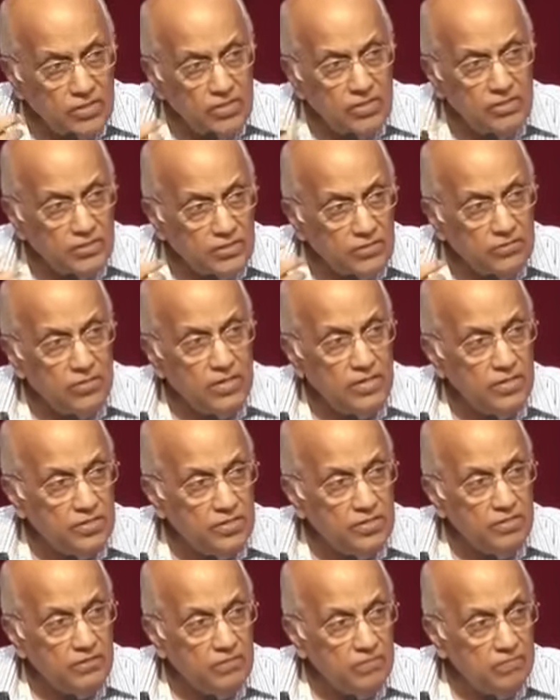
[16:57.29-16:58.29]
is the
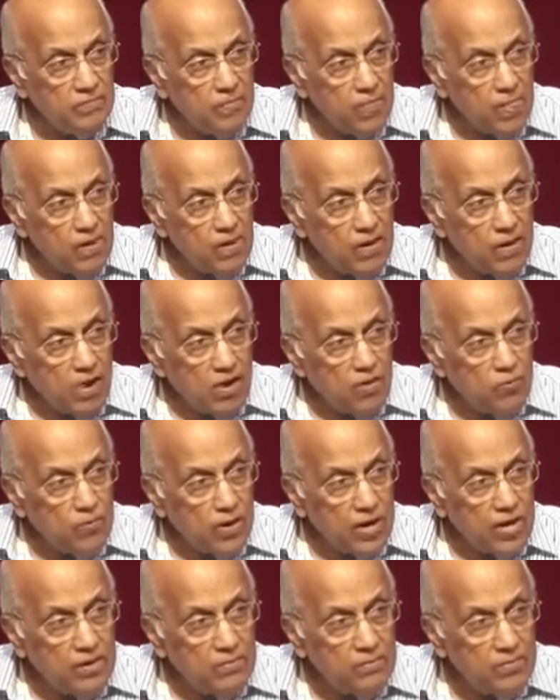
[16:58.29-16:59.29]
reason
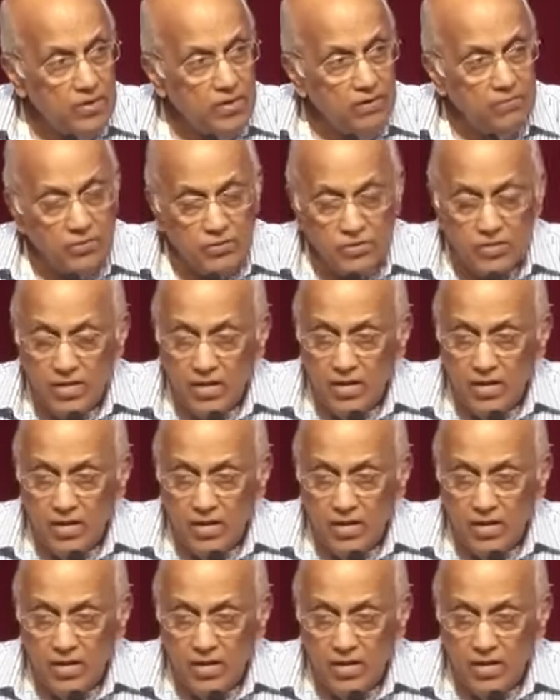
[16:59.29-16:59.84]
why believers